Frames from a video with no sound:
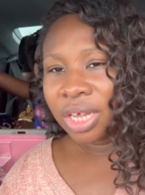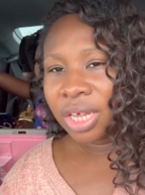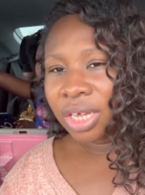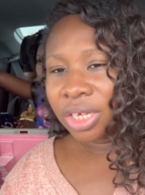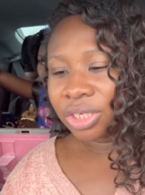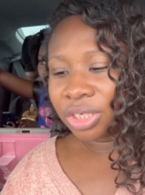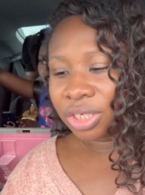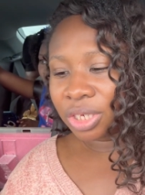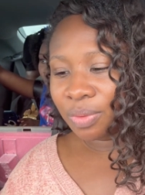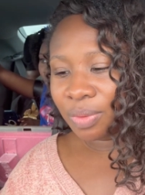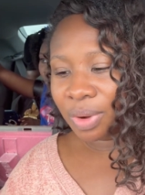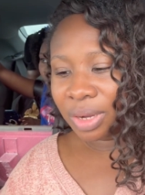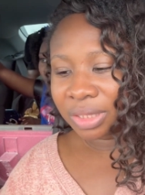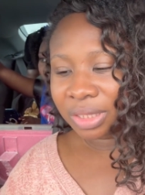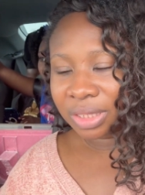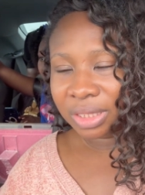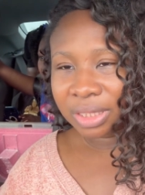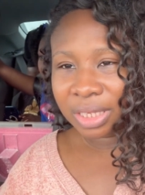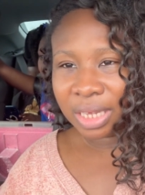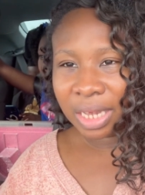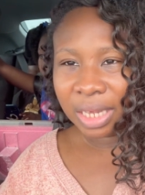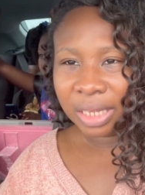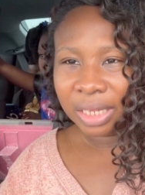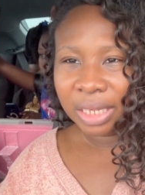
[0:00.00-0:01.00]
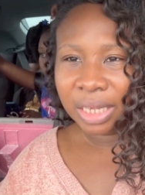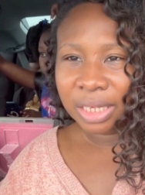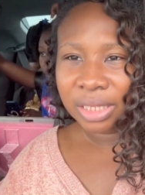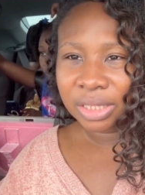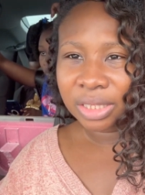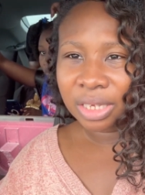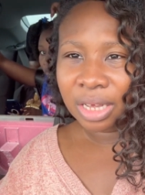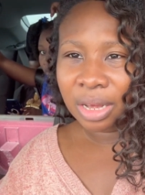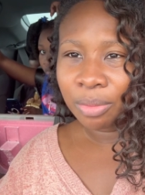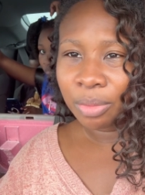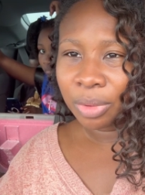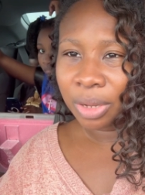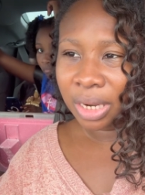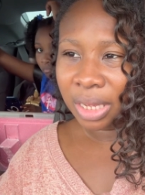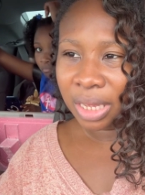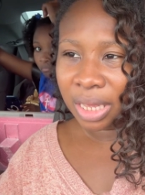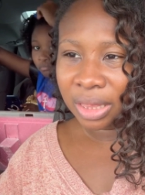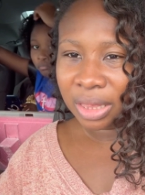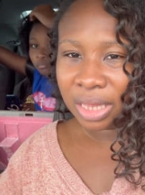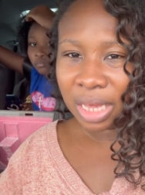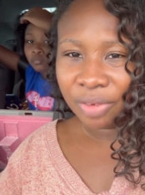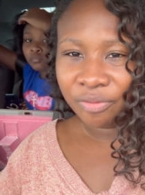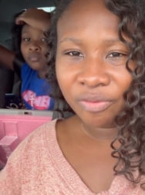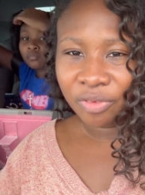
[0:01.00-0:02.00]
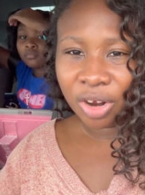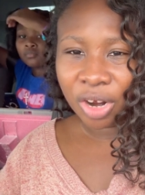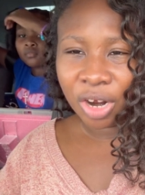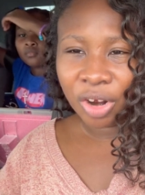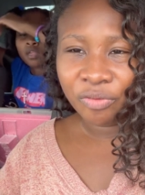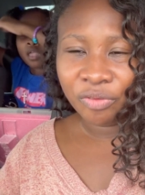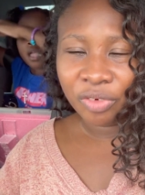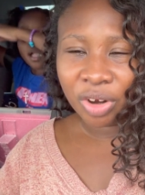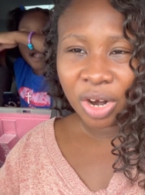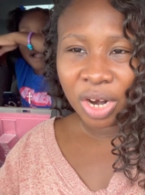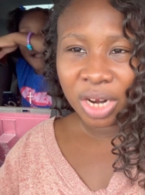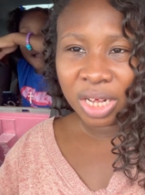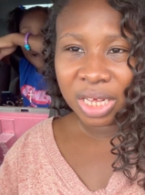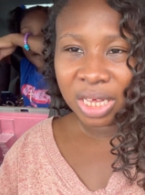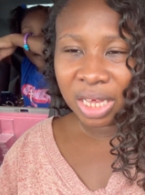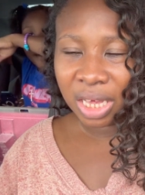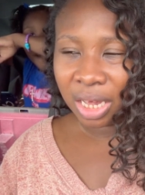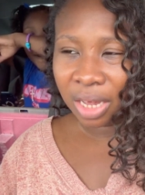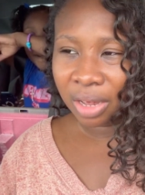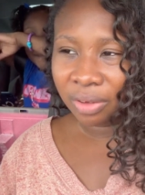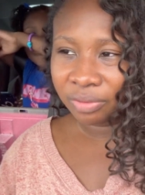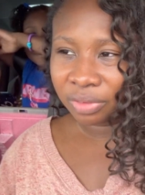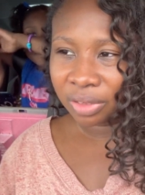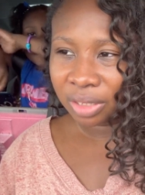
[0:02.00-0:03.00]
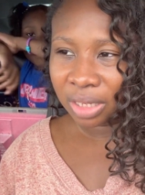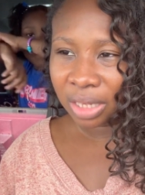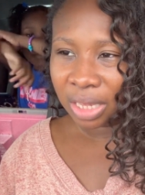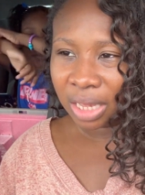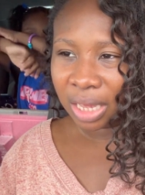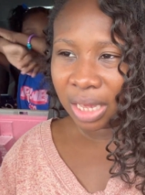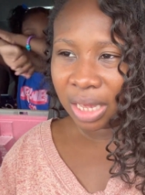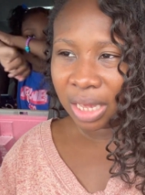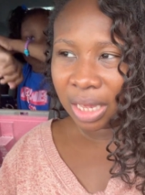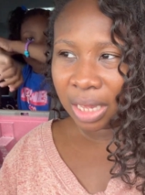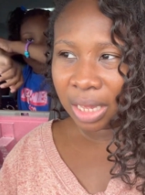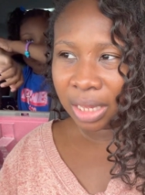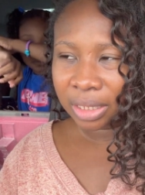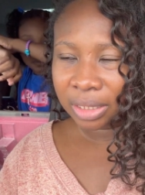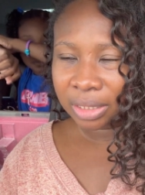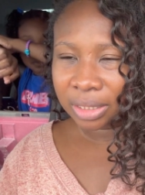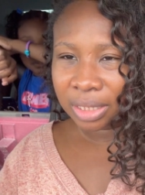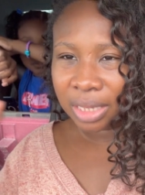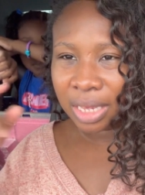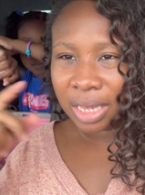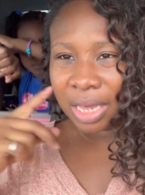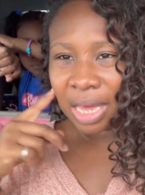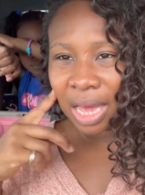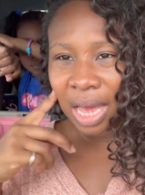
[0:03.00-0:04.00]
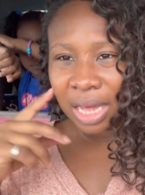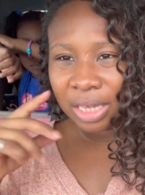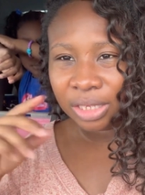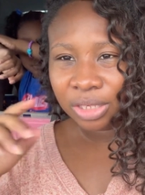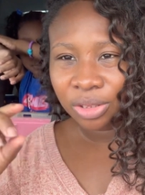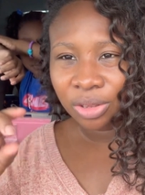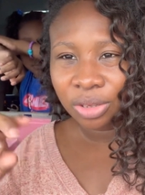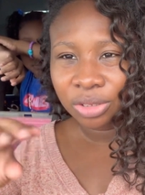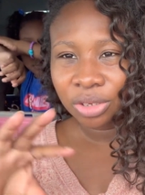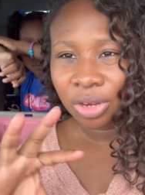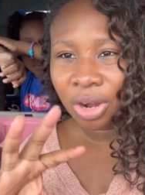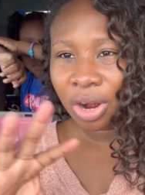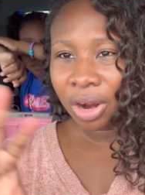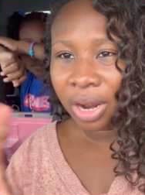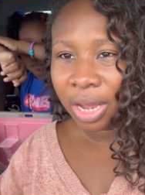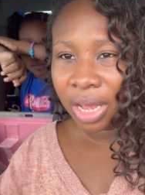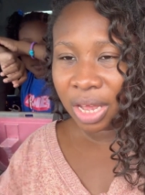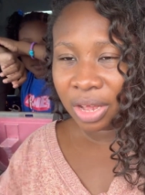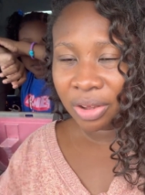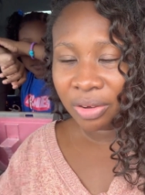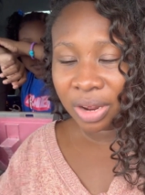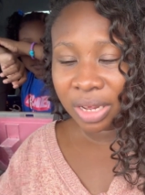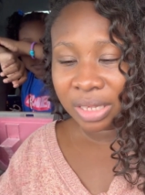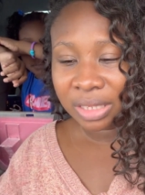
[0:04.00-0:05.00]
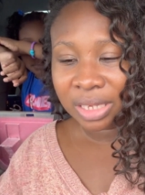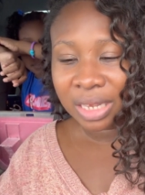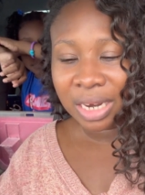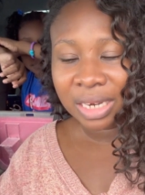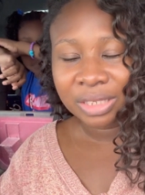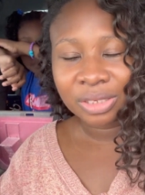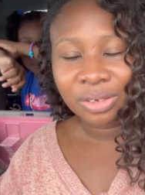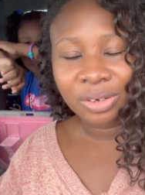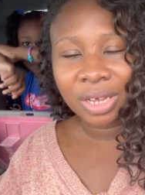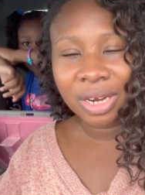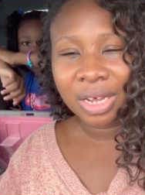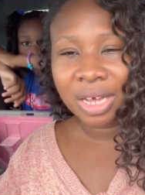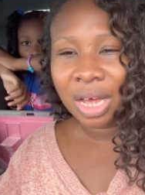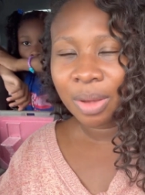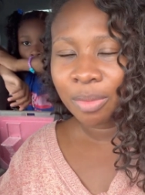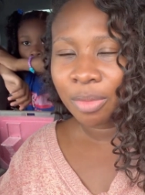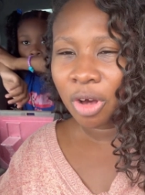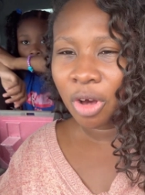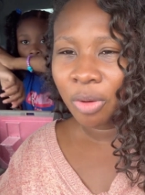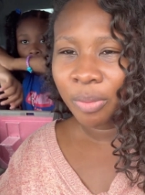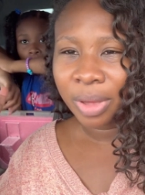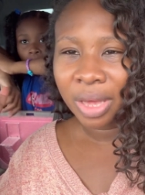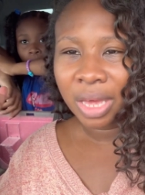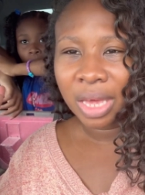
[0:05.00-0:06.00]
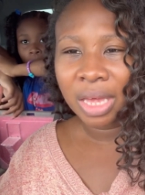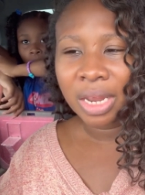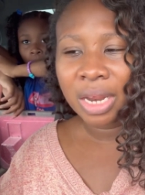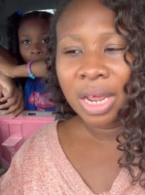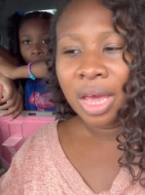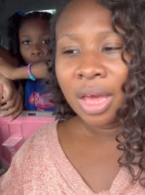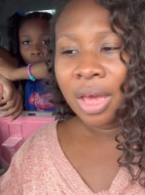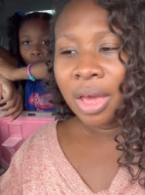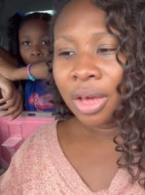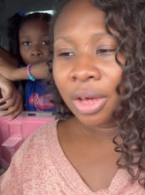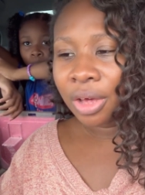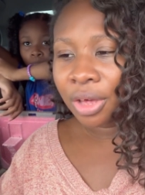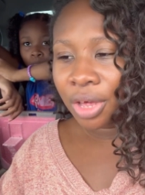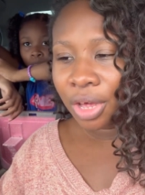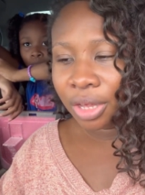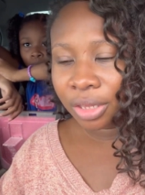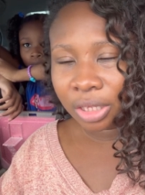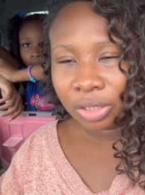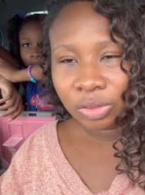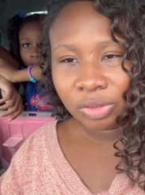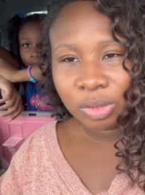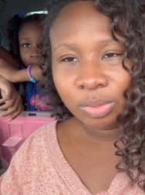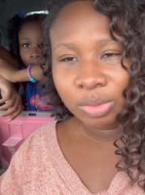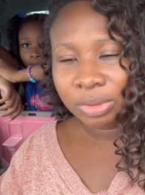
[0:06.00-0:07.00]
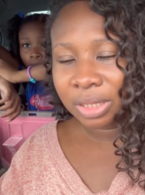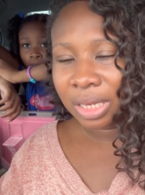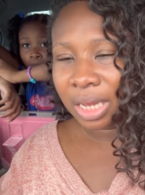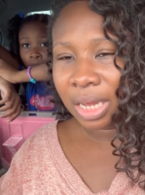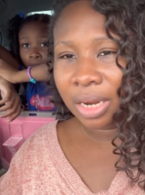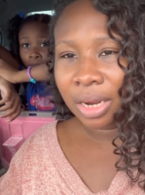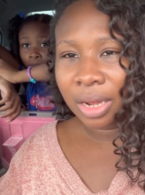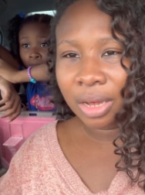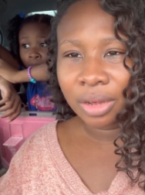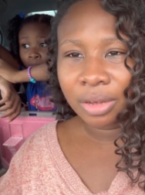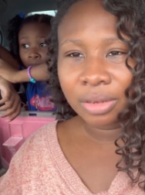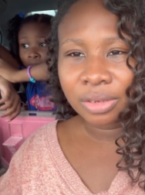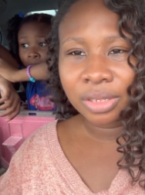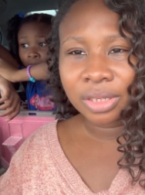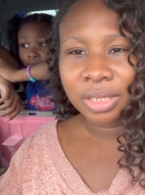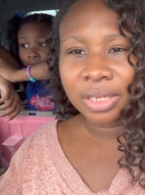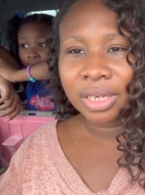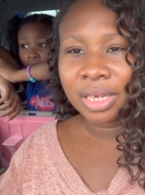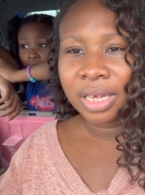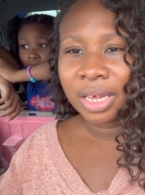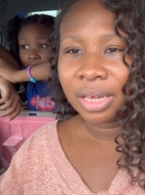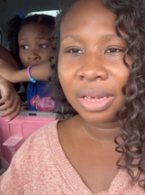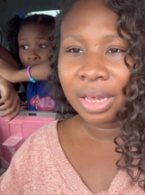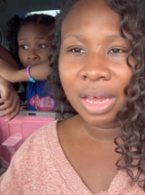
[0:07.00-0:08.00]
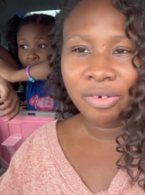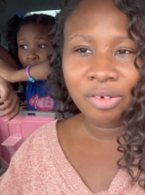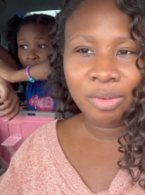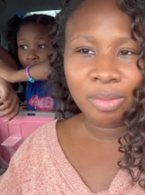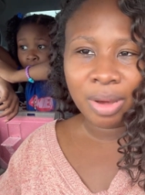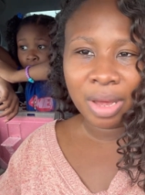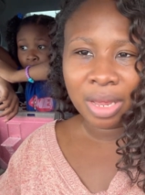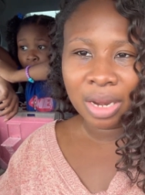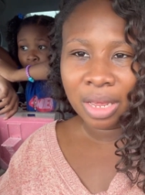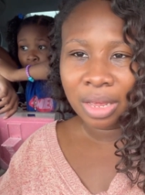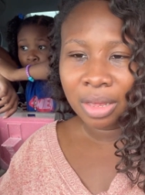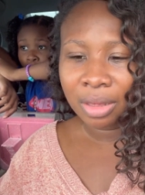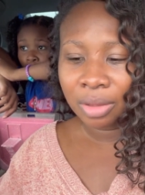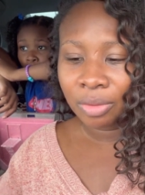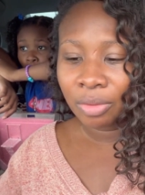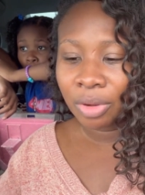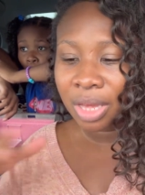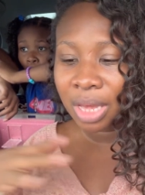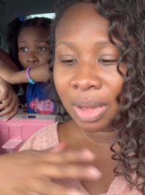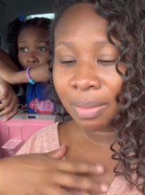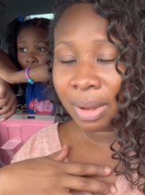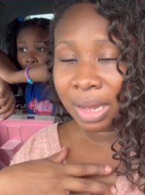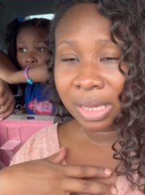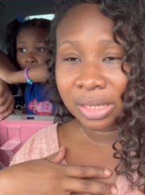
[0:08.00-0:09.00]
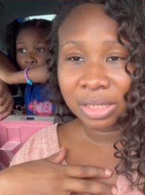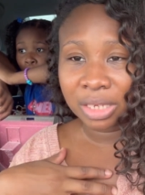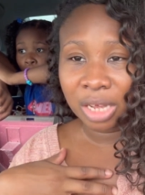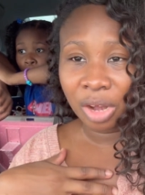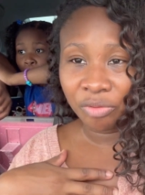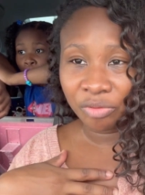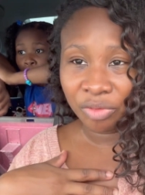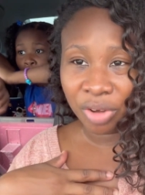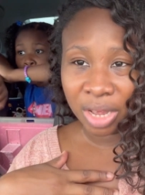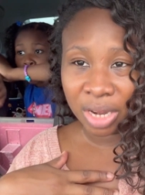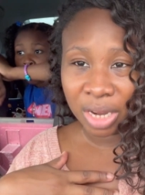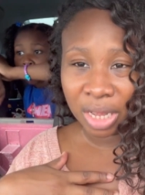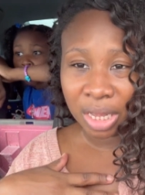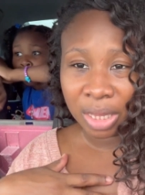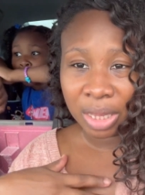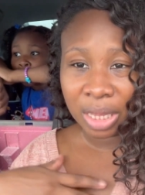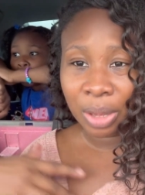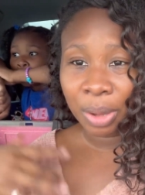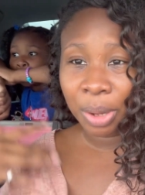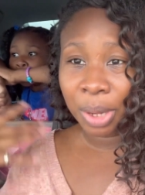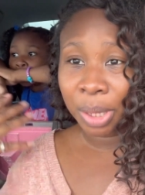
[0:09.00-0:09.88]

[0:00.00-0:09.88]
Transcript: she wants a Stanley, so I'm gonna get that for her for her gift. And yeah, so those are our errands, and I still gotta come home and cook the sweet potatoes, get everybody, we'll get myself ready. They don't